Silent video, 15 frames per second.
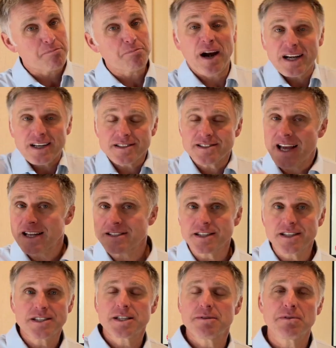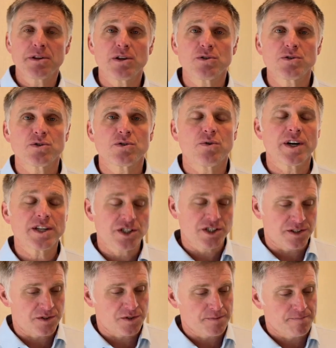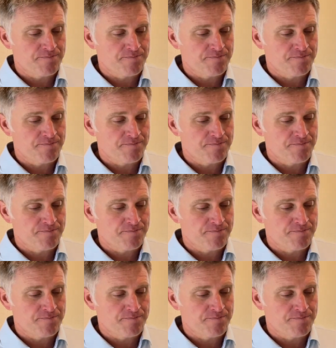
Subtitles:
Practice asking some of those questions.